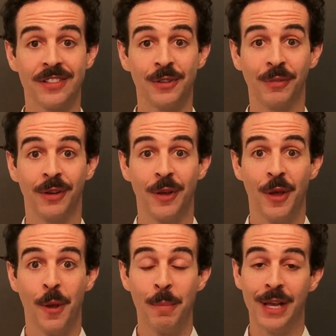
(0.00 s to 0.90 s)
to
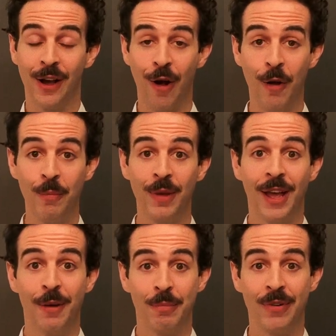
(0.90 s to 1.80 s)
be calm,
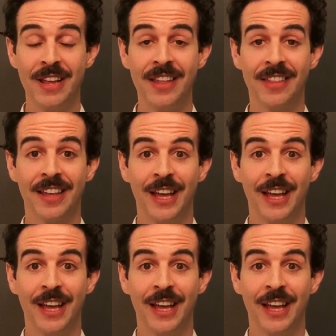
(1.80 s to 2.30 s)
breathe,